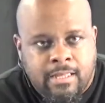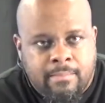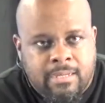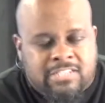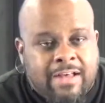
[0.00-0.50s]

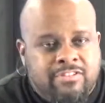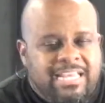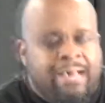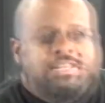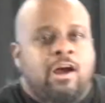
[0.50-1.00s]
Because
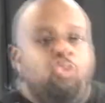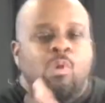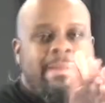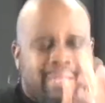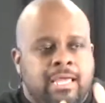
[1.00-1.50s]
oftentimes there are
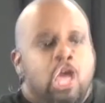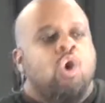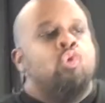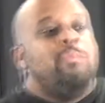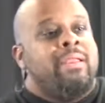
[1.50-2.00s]
women
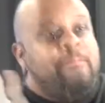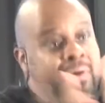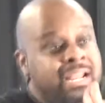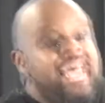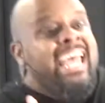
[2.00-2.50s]
who've been
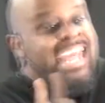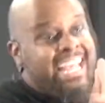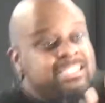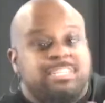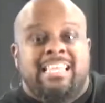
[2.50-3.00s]
put
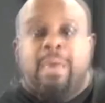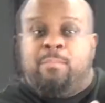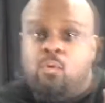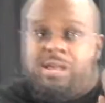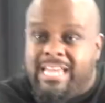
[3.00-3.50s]
into that
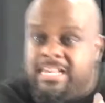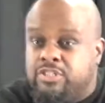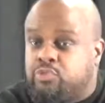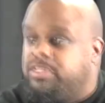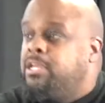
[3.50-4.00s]
porn
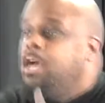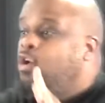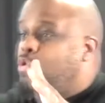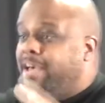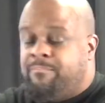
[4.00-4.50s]
industry
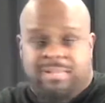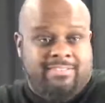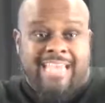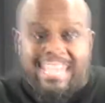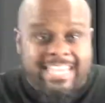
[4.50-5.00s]
who have been
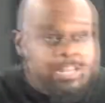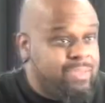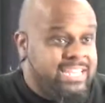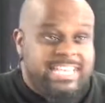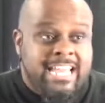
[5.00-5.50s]
taken,
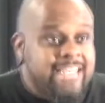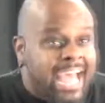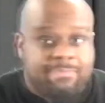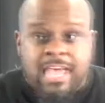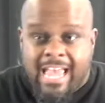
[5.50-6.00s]
been
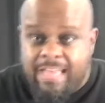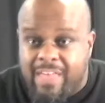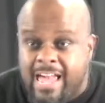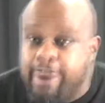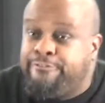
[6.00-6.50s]
kidnapped, and
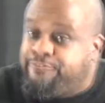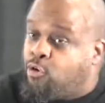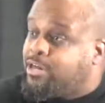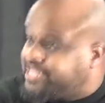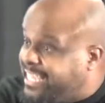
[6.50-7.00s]
they are
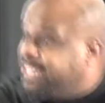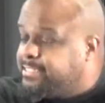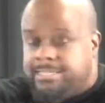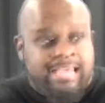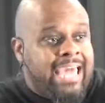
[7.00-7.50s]
forced
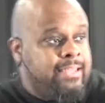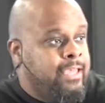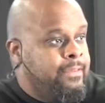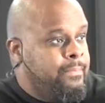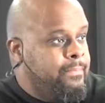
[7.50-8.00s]
into that
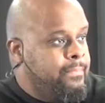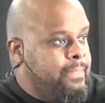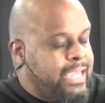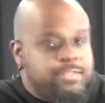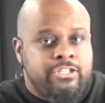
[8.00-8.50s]

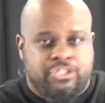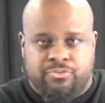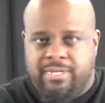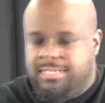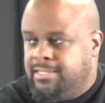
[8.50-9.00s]

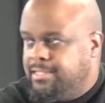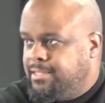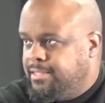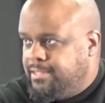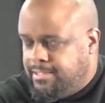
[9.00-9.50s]
industry.
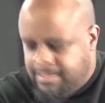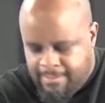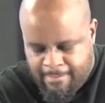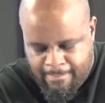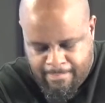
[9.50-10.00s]

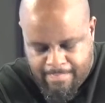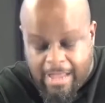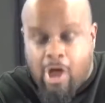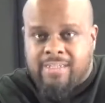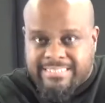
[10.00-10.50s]
They
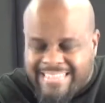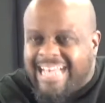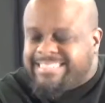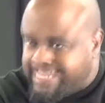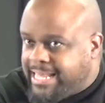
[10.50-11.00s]
are
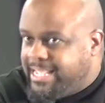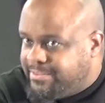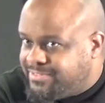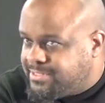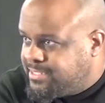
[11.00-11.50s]
sex
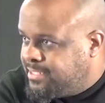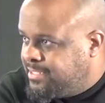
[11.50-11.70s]
slaves.